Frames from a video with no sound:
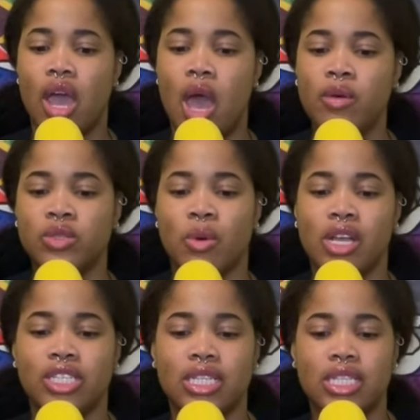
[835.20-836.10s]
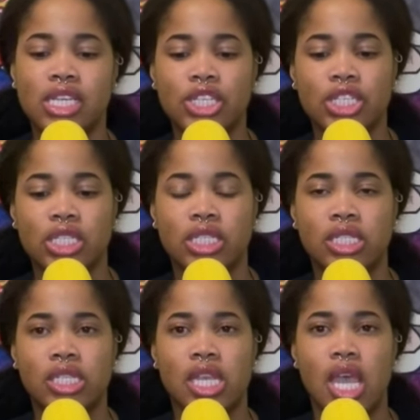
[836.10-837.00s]
I was washing
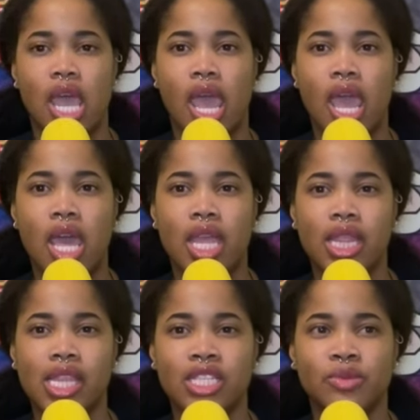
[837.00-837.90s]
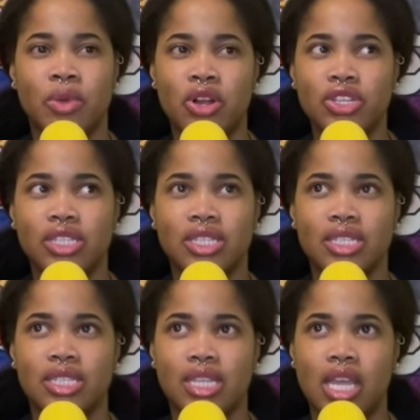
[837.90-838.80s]
dishes and this
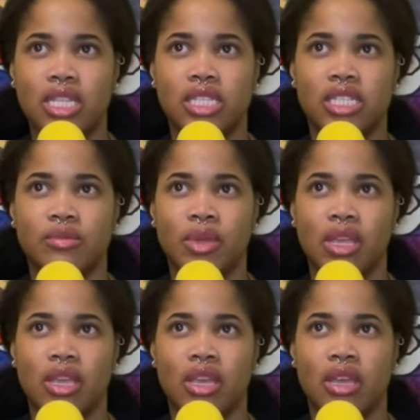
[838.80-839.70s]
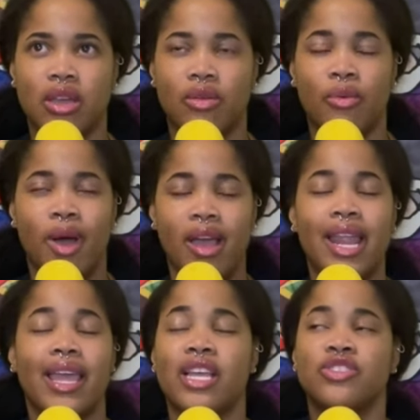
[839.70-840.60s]
person states to me, why,
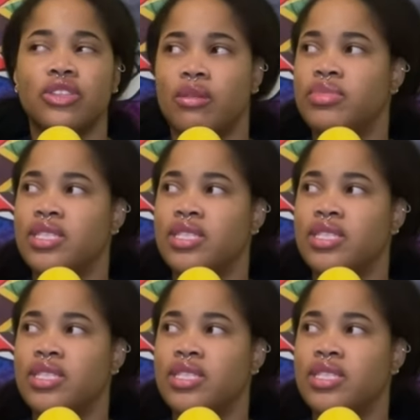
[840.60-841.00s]
like actually no, I'm